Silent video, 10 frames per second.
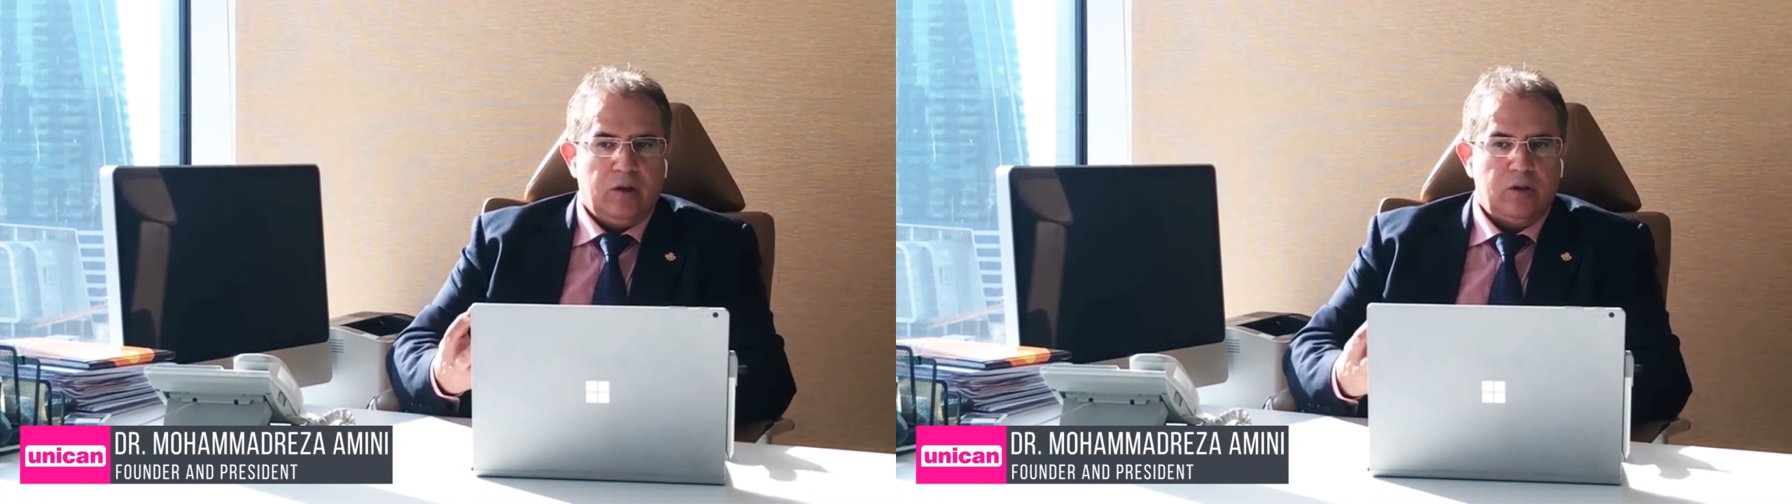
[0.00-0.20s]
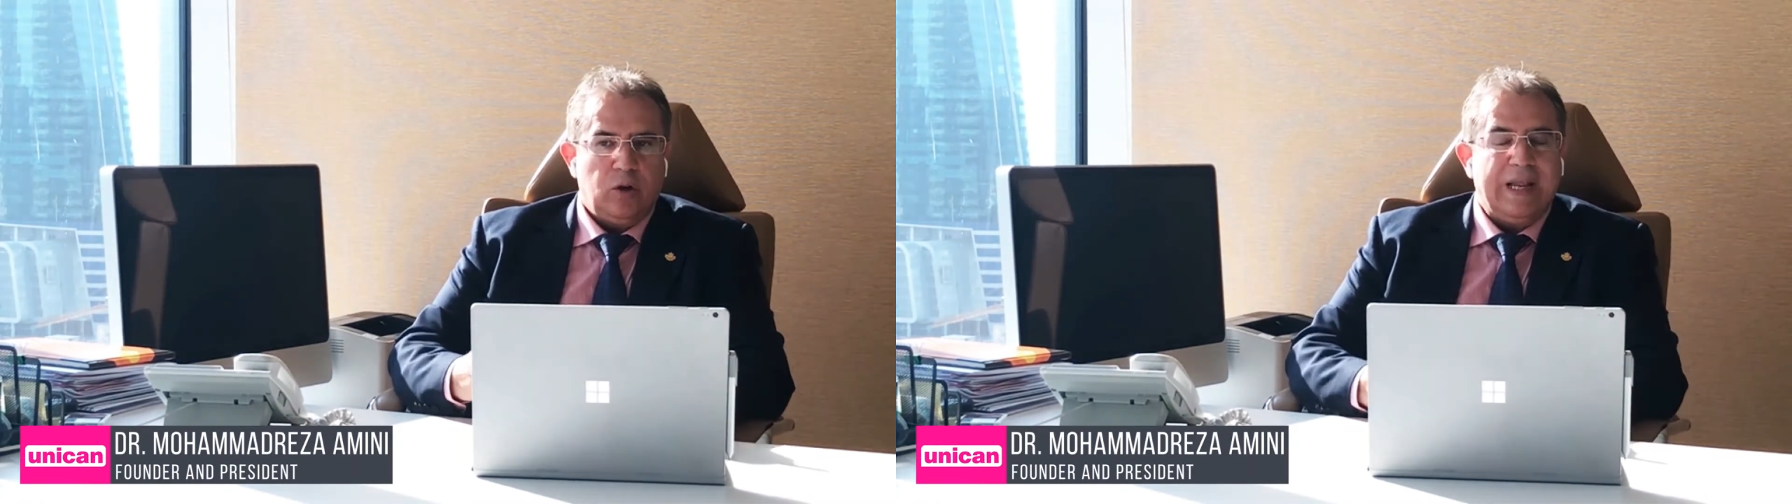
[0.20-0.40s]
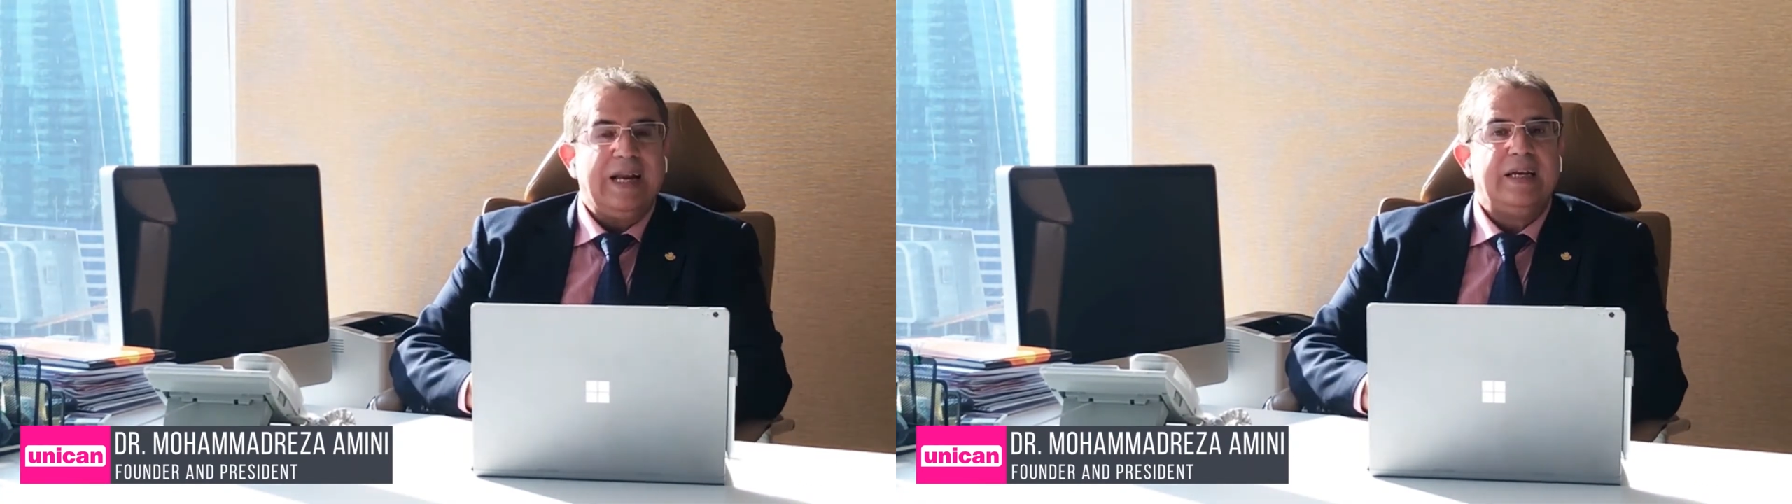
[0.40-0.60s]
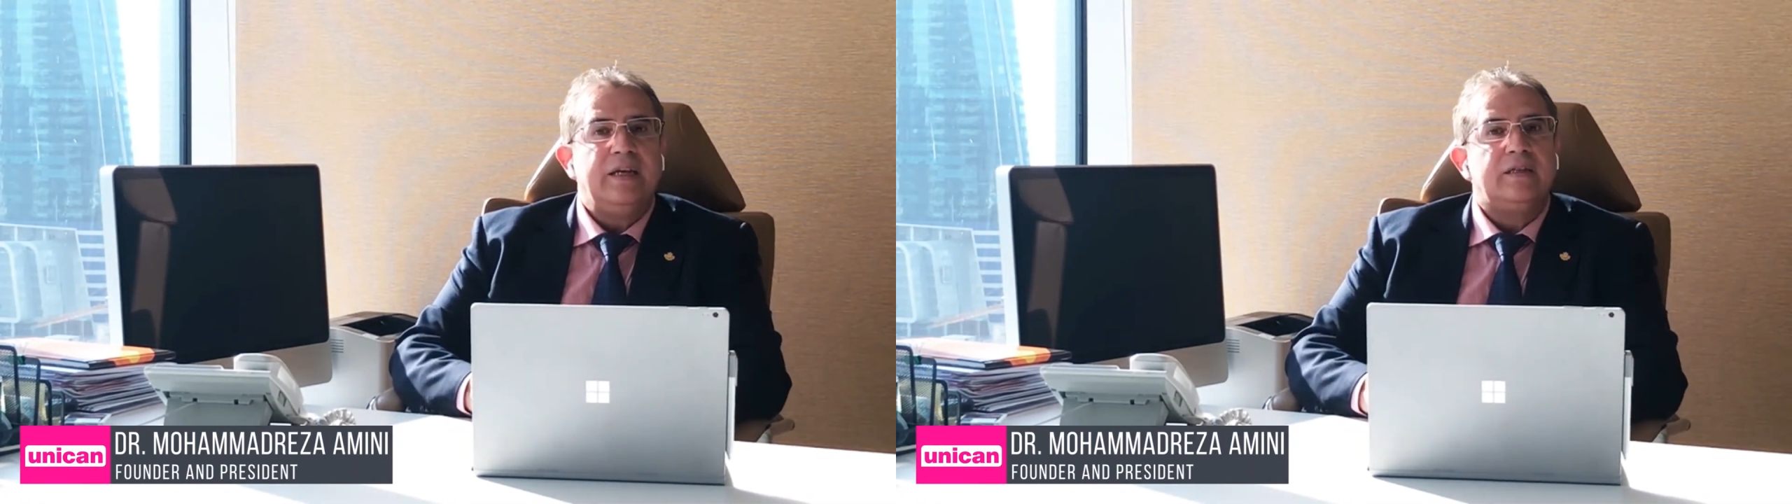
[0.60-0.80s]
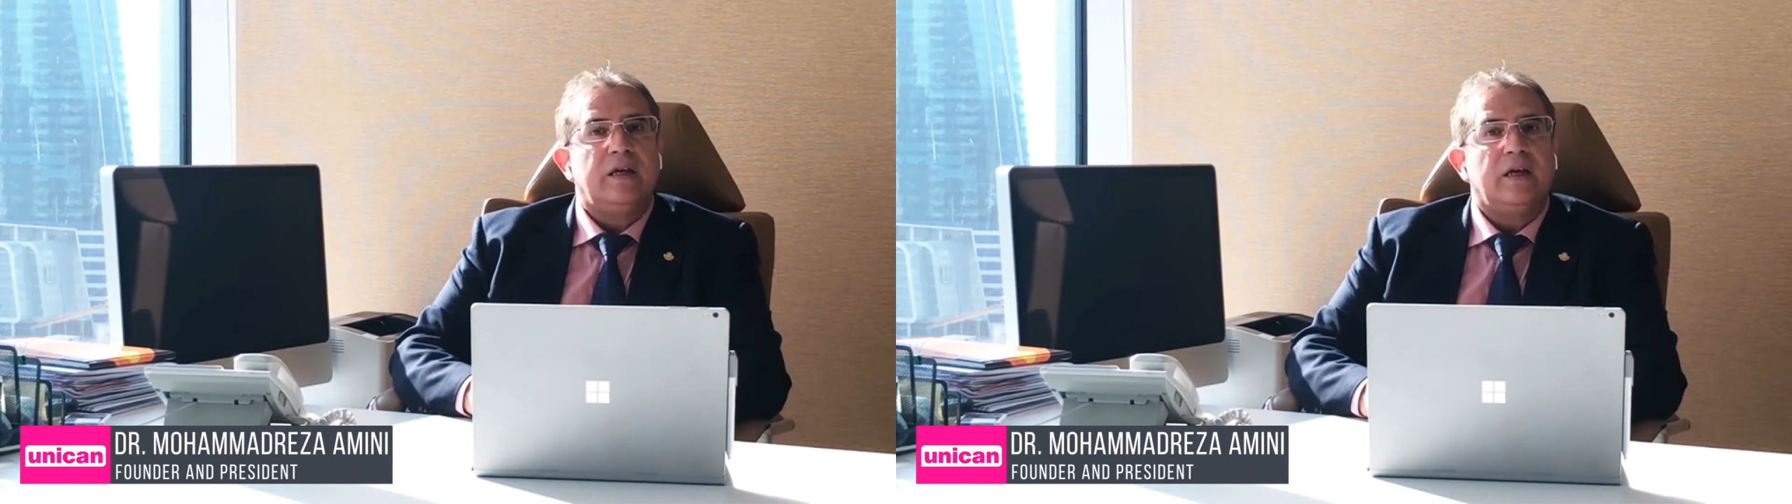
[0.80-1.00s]
So that
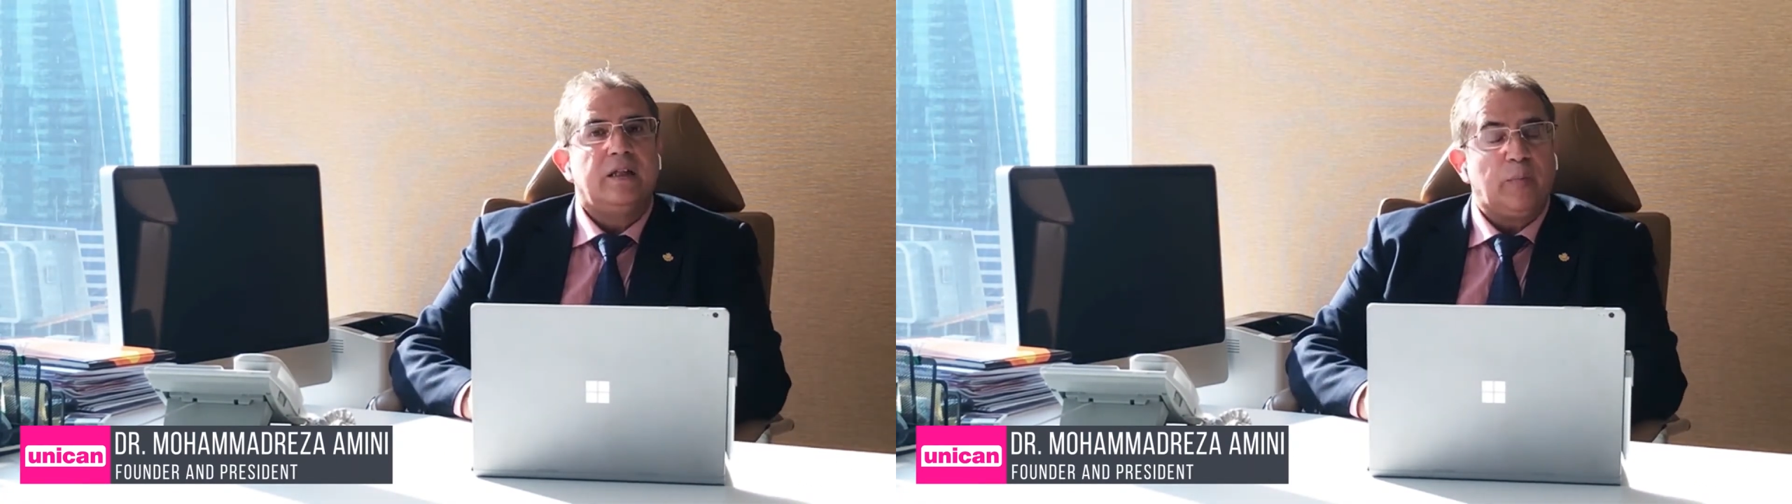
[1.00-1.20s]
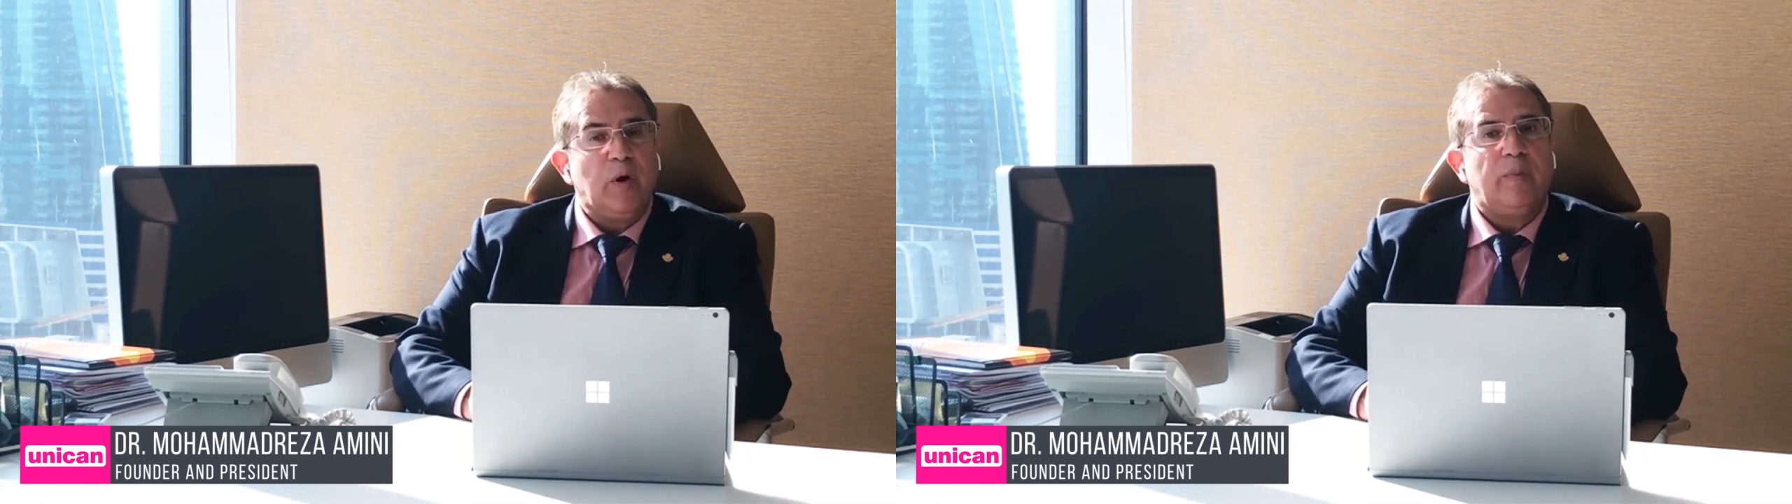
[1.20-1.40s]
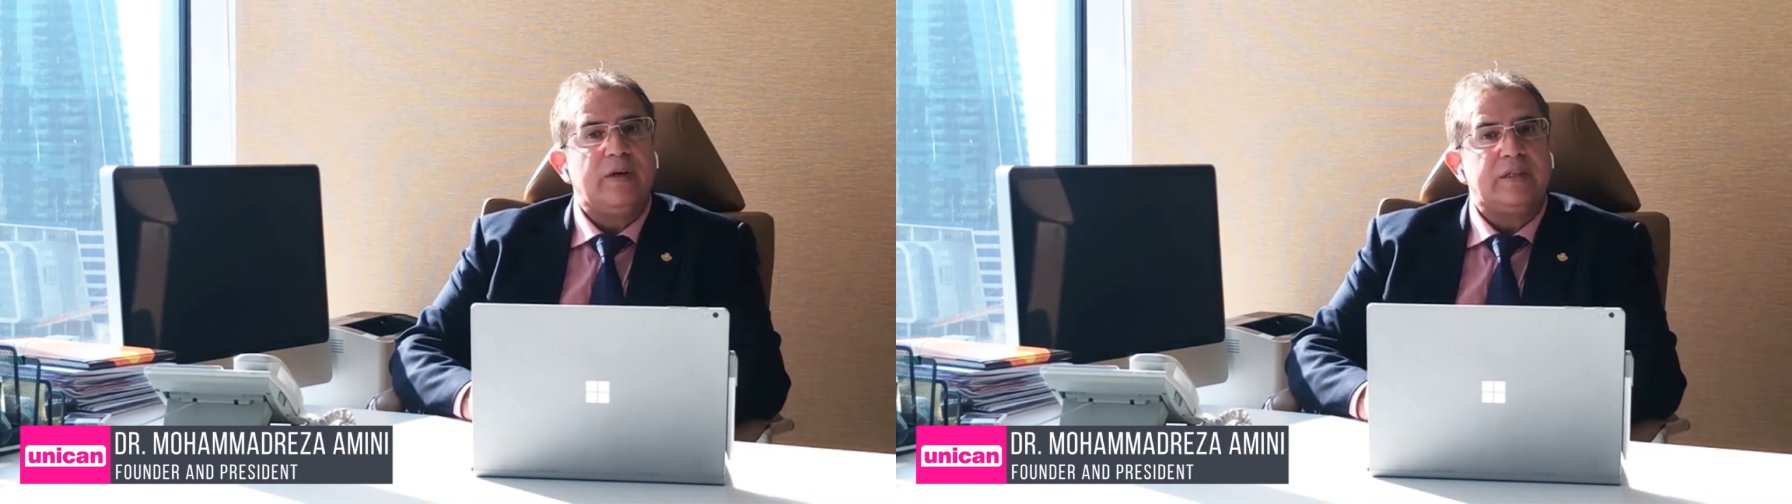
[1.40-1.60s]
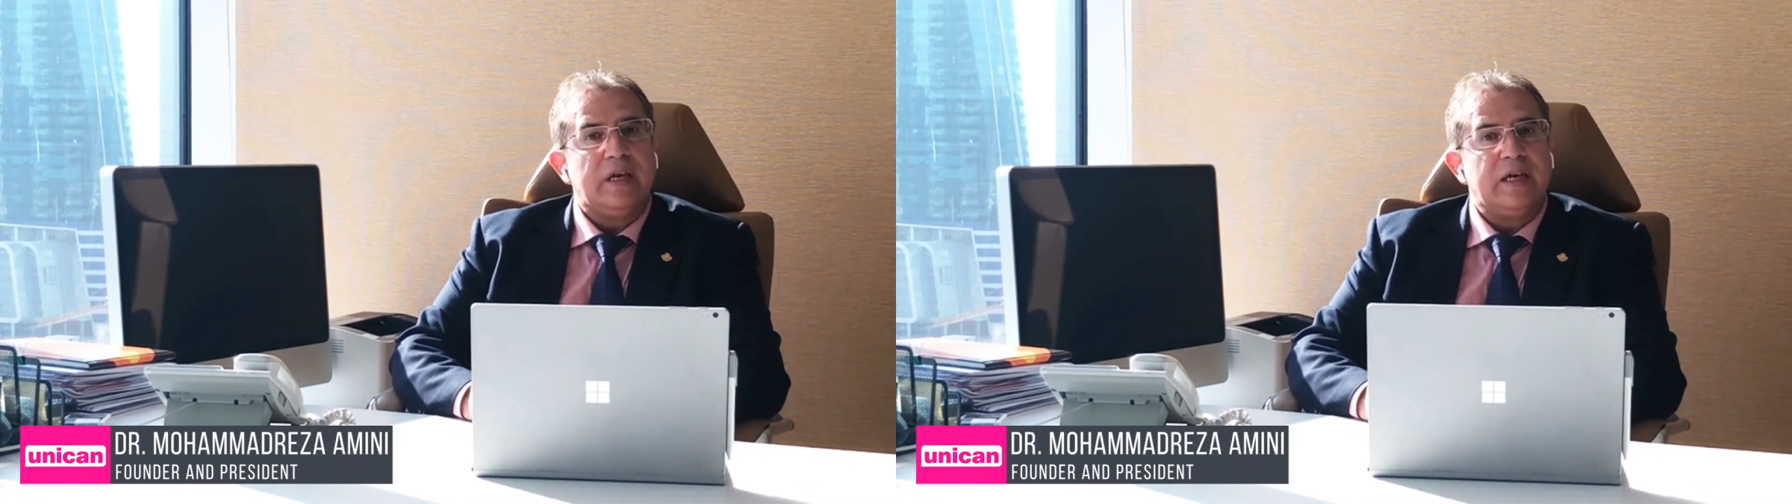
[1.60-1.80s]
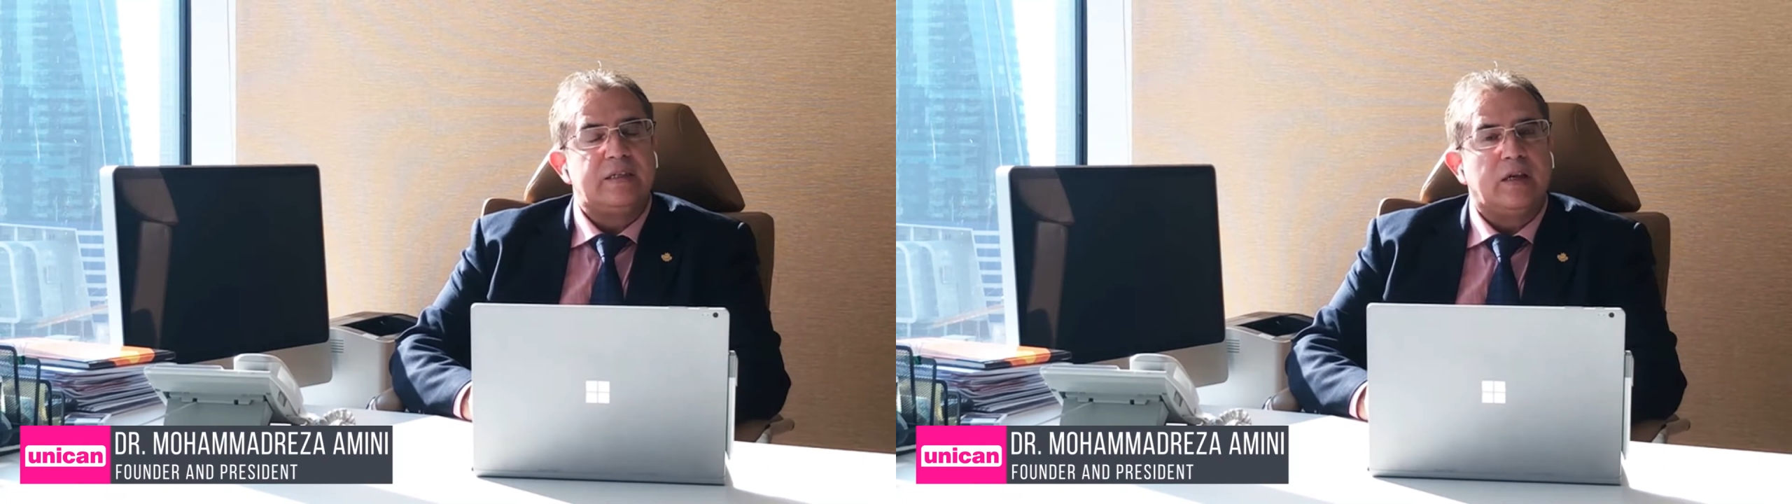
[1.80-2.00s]
is, the purpose
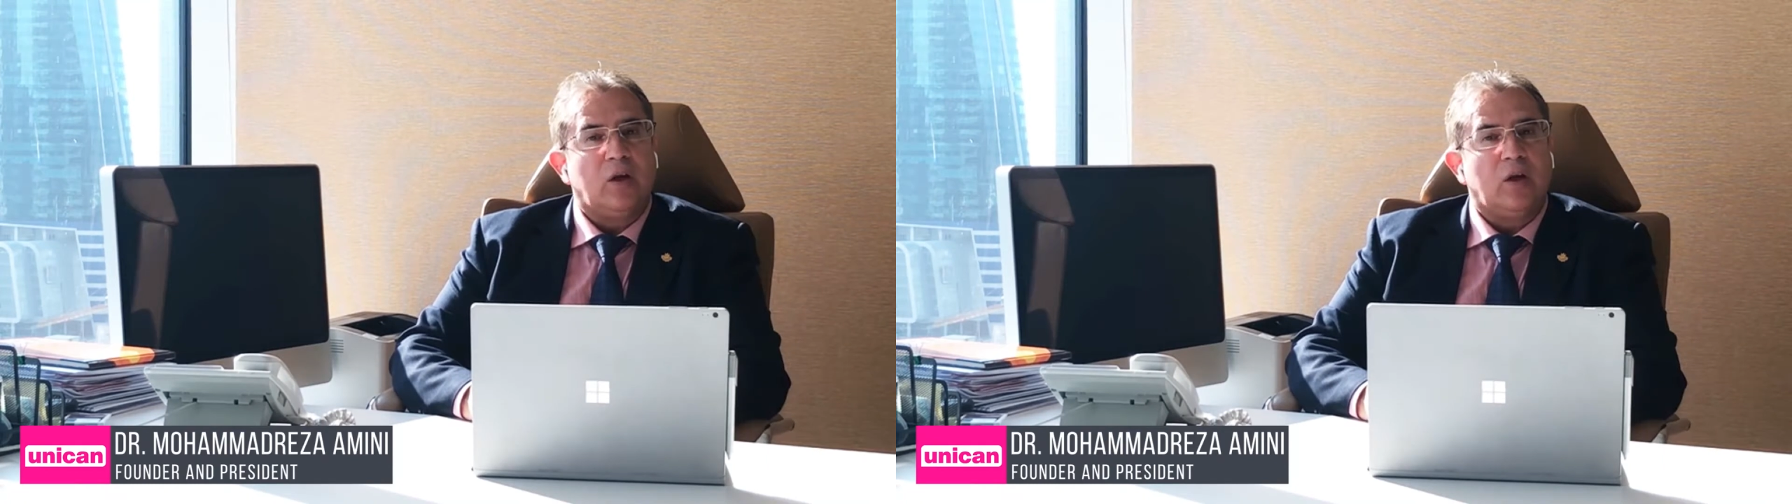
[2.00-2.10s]
is